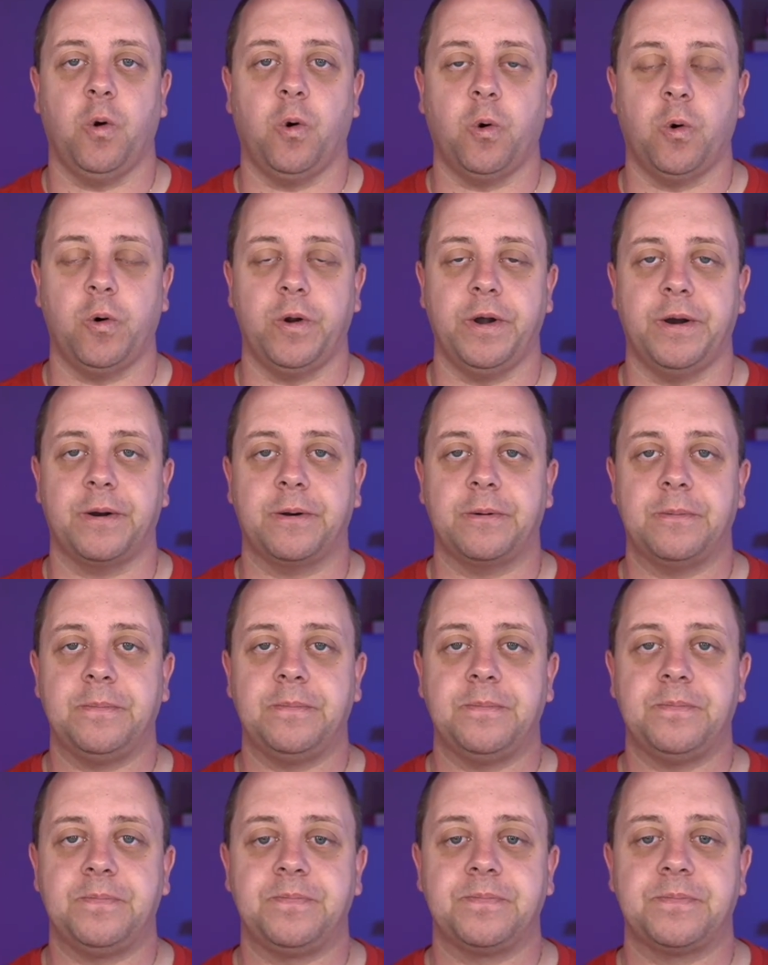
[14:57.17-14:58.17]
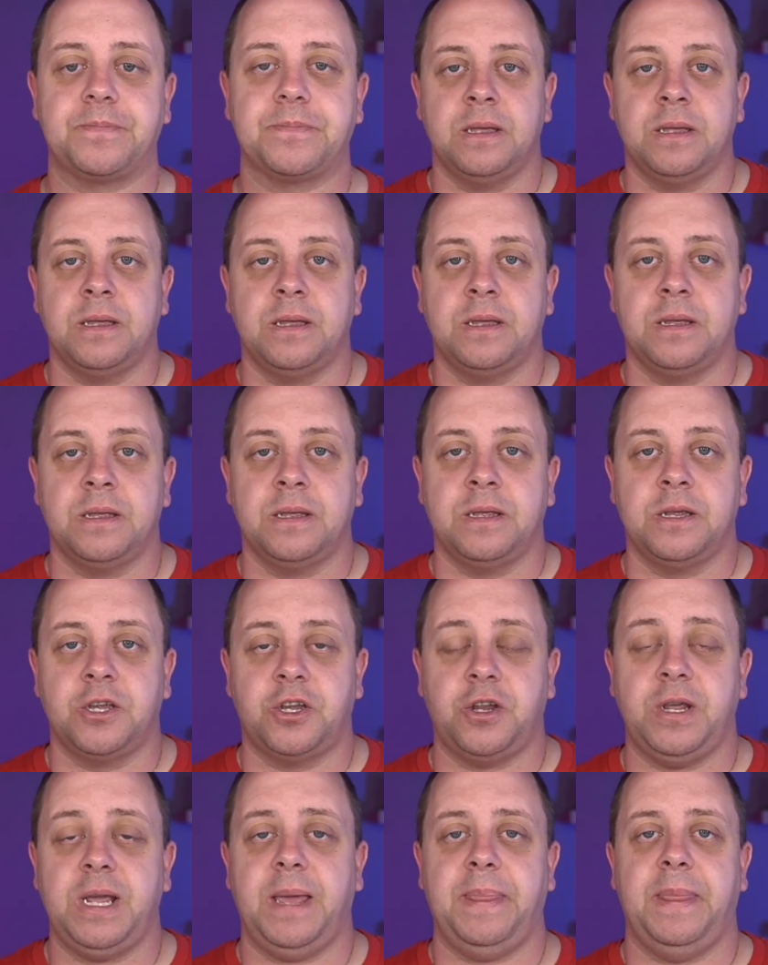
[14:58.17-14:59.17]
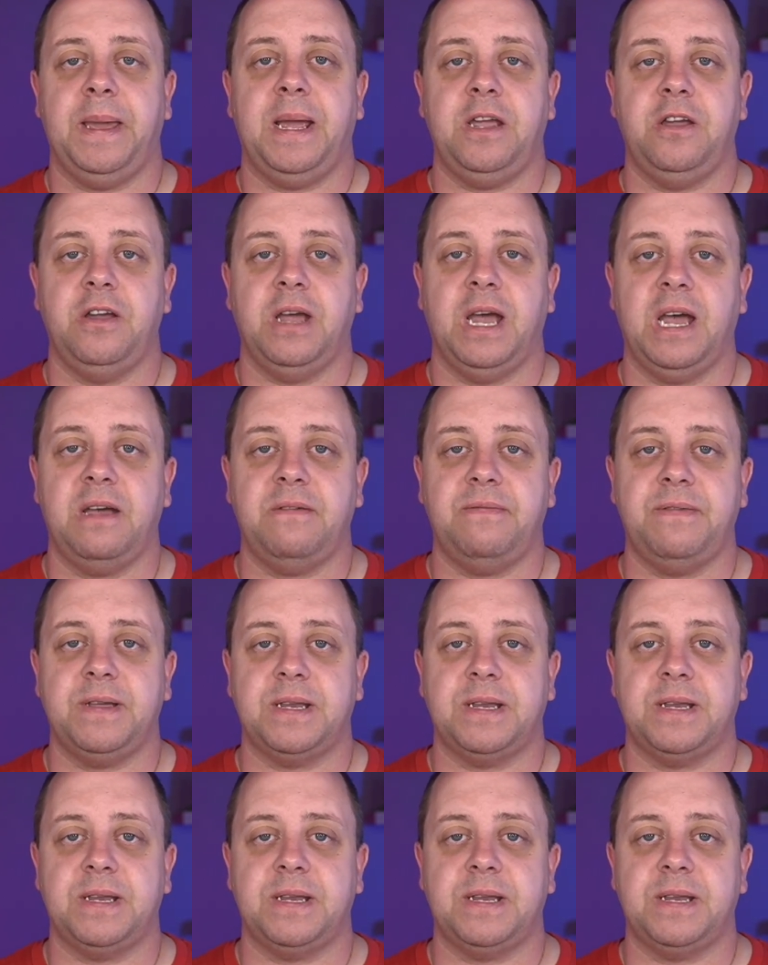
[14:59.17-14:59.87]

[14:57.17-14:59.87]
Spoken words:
order. So yeah, there you have it.